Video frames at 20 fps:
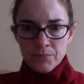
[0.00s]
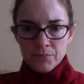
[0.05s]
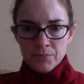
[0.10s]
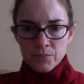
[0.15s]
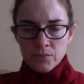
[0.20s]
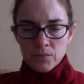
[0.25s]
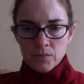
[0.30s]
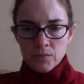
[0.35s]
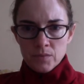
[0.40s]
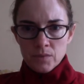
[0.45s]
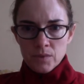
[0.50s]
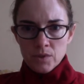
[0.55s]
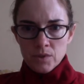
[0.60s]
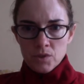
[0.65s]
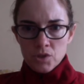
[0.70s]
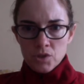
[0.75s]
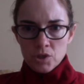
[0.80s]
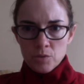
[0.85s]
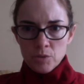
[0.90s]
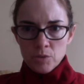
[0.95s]
and
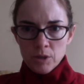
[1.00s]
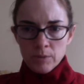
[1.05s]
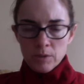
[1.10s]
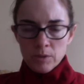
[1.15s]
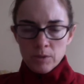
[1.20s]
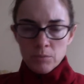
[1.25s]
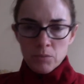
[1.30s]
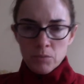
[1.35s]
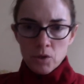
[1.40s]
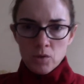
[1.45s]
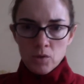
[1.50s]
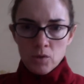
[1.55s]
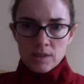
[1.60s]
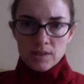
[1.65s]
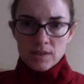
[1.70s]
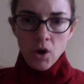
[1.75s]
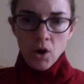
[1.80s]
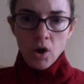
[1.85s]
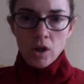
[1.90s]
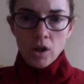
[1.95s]
you should be able to mute
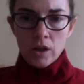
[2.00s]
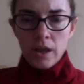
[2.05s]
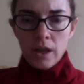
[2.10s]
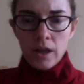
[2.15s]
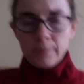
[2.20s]
us all.